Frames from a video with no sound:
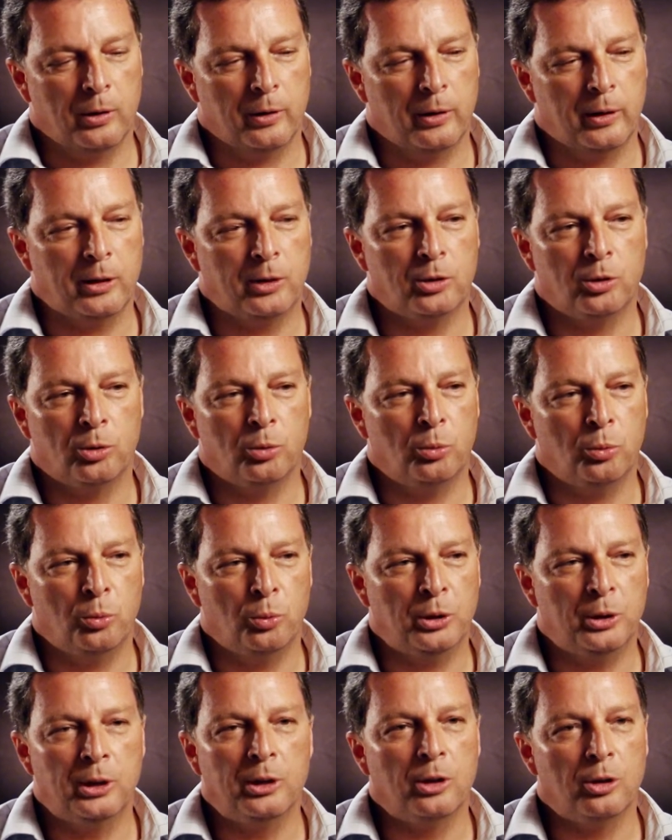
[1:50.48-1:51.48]
that
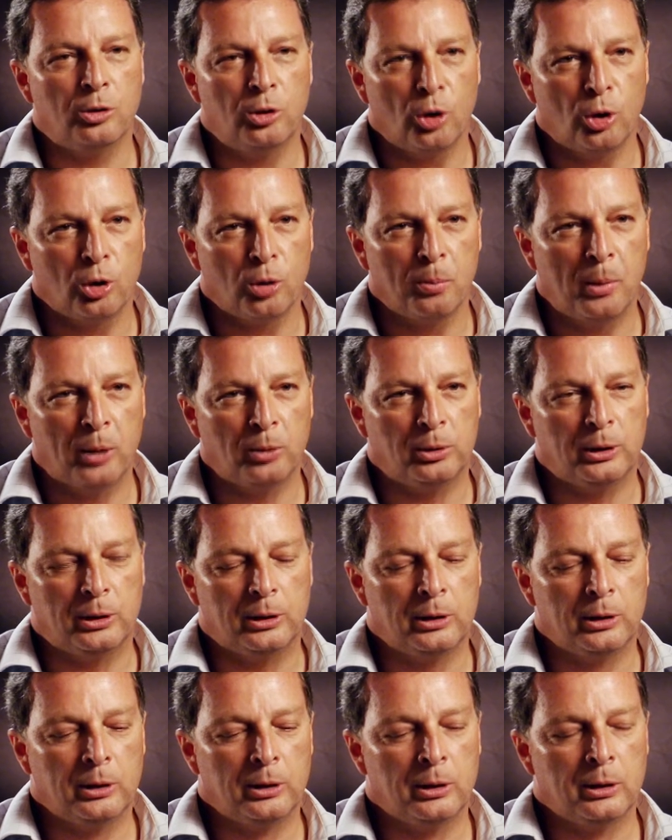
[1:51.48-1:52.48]
we didn't talk about
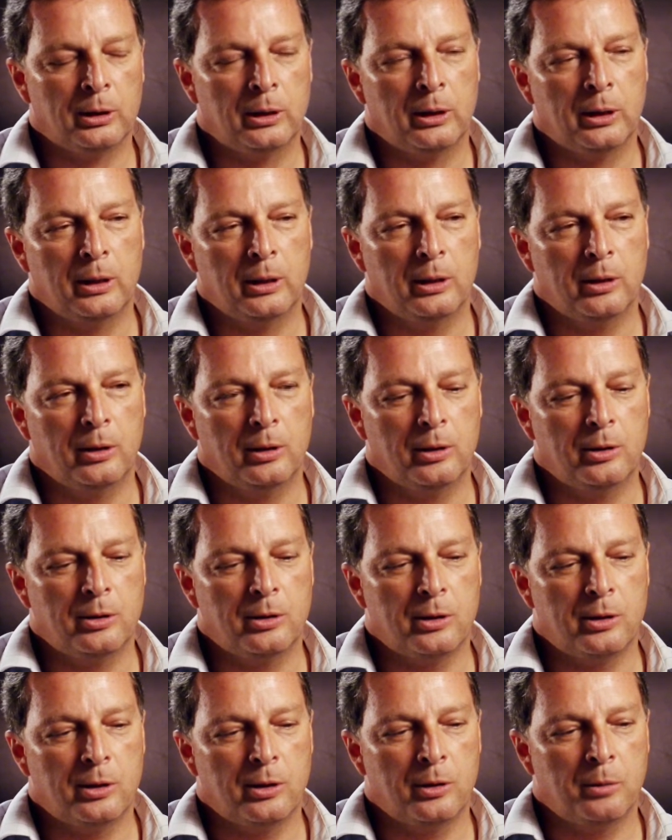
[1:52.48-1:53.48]
it.
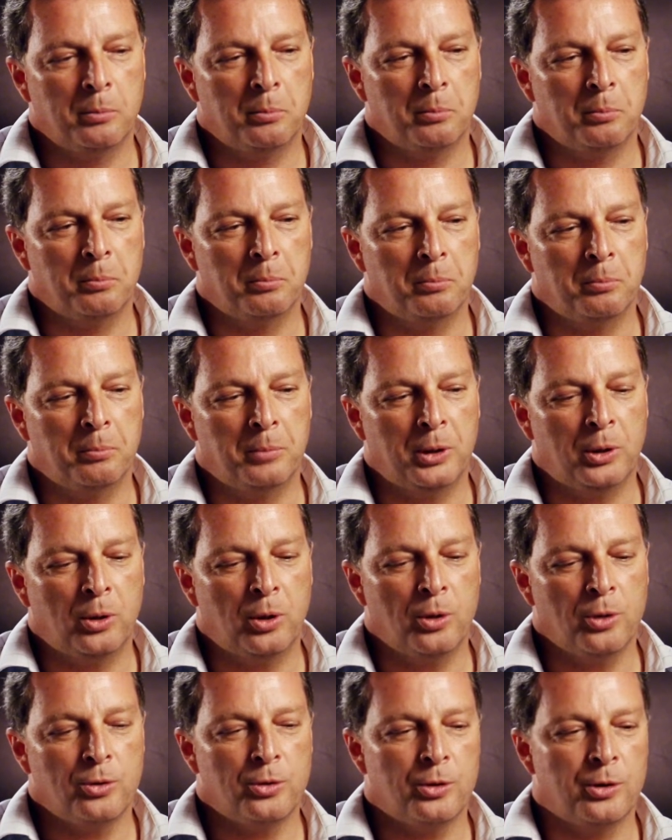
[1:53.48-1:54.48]
It's
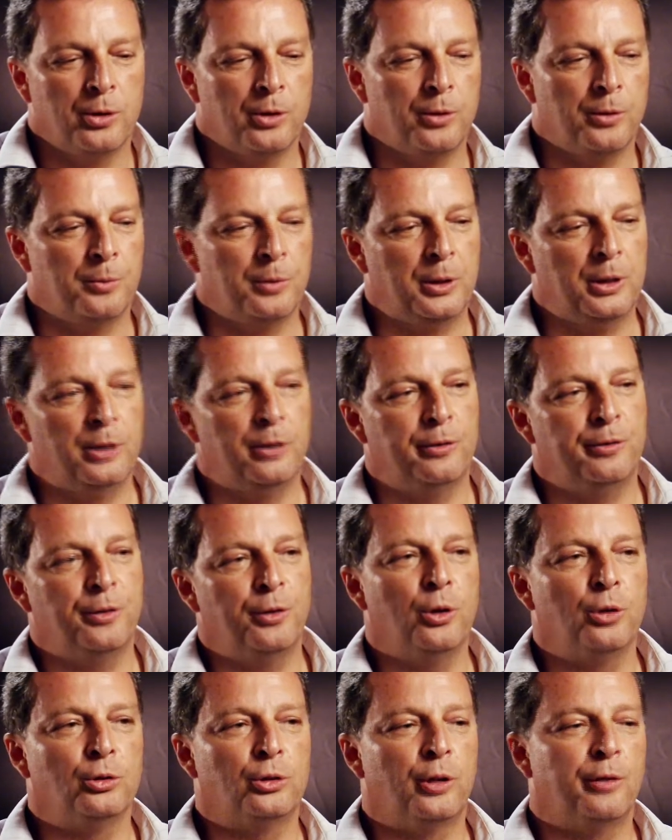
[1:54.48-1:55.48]
because in
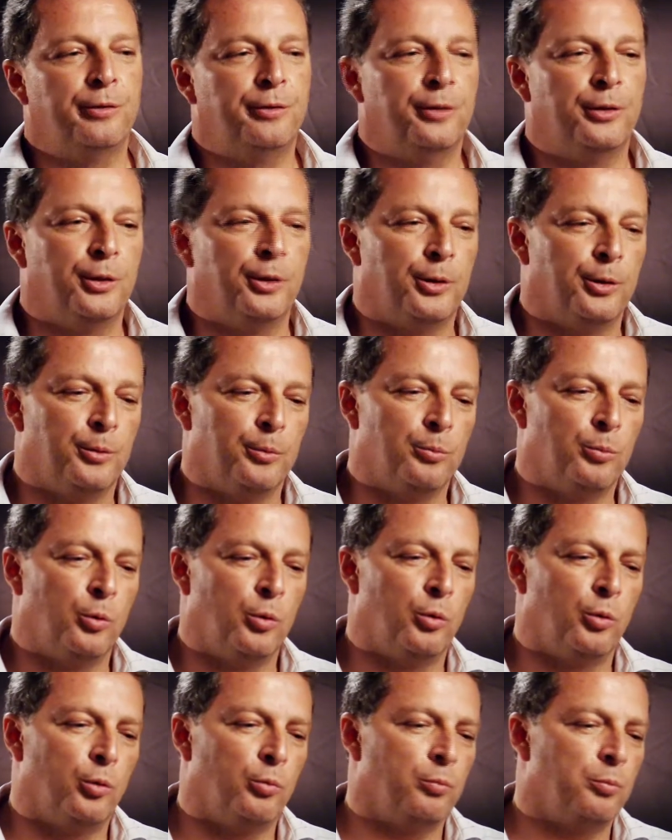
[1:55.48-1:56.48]
front of a
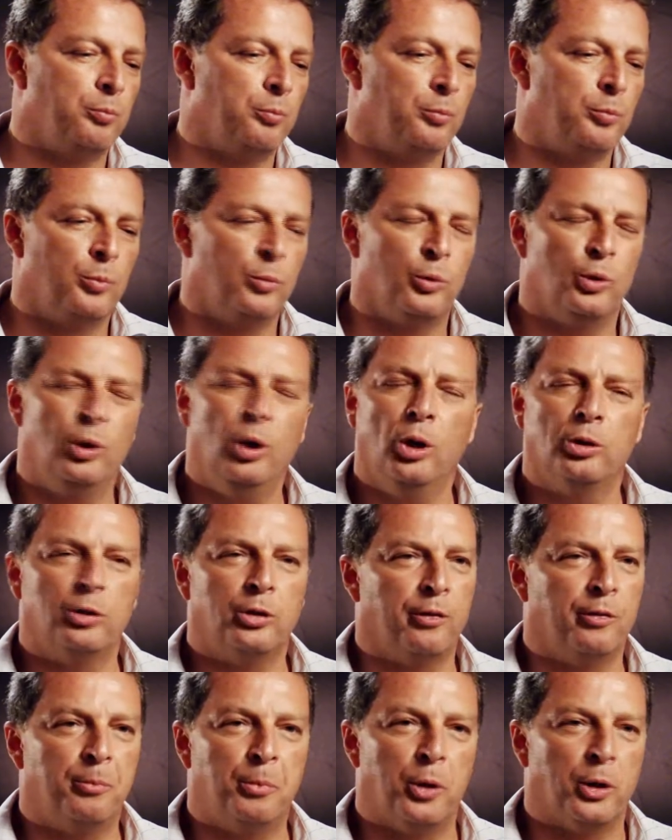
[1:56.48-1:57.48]

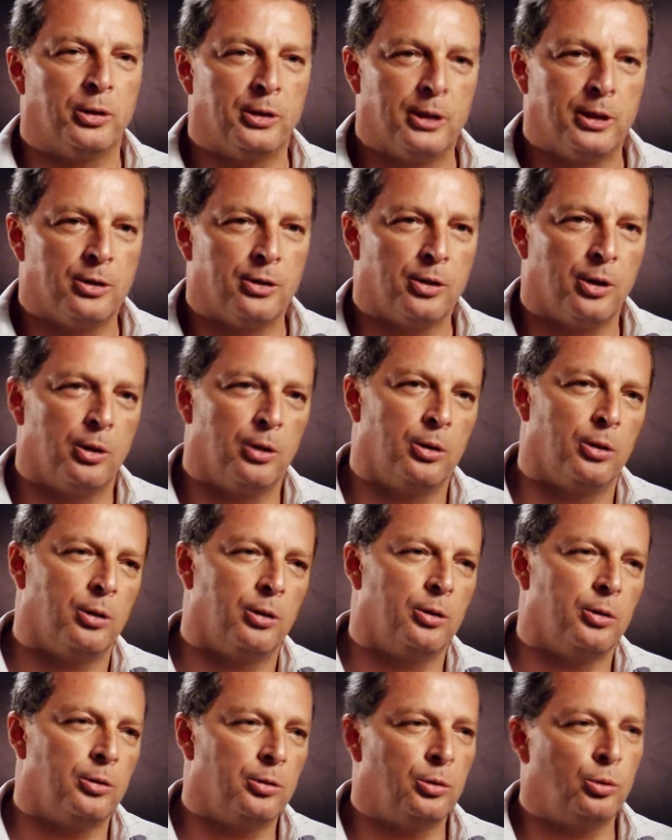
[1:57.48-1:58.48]
lot of parties,
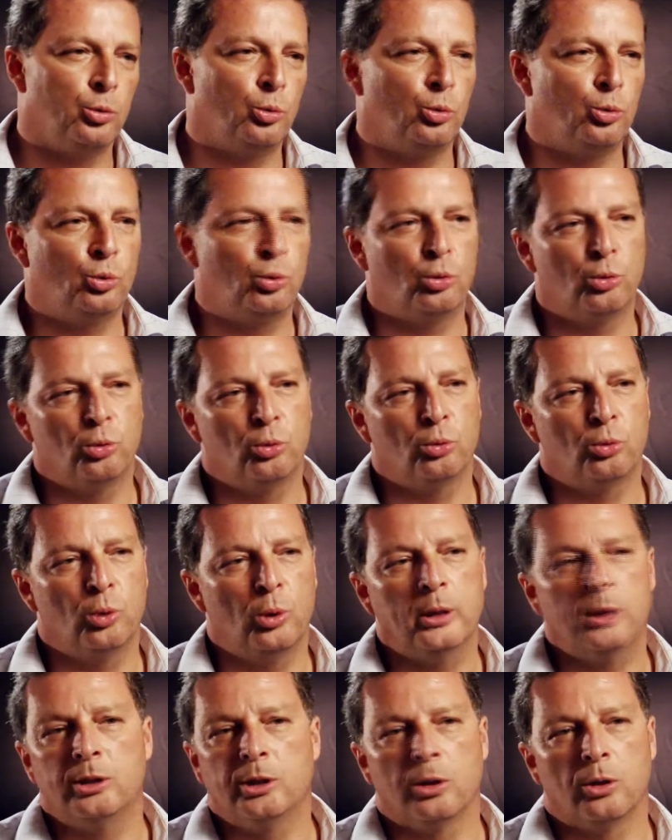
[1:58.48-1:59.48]

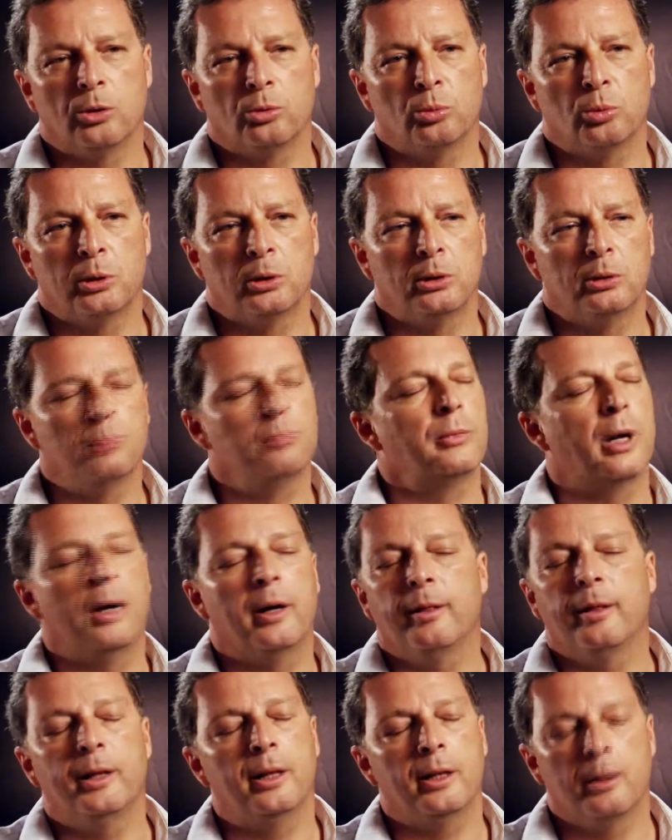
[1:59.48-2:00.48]
20 or 20,
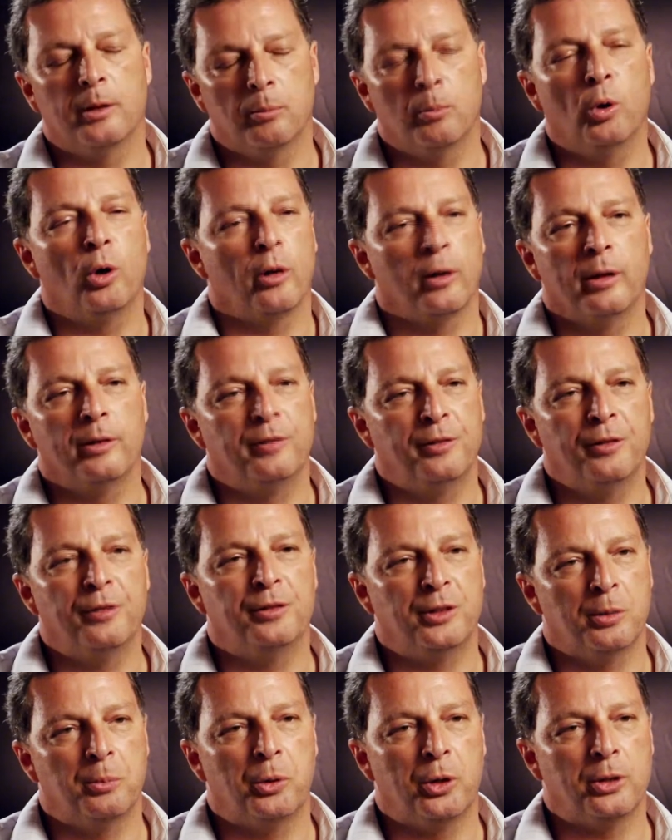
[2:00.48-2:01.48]
I think more than
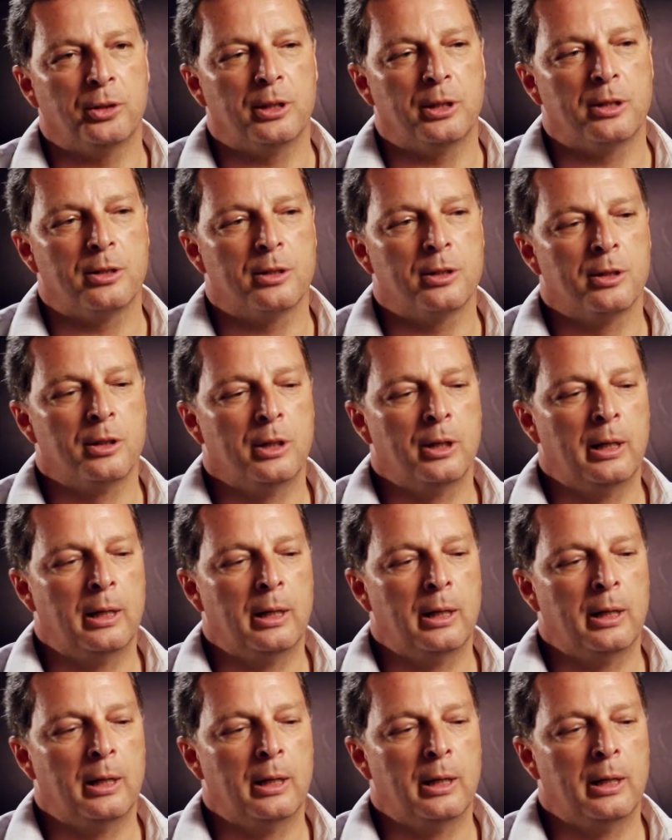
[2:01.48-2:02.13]
50 parties,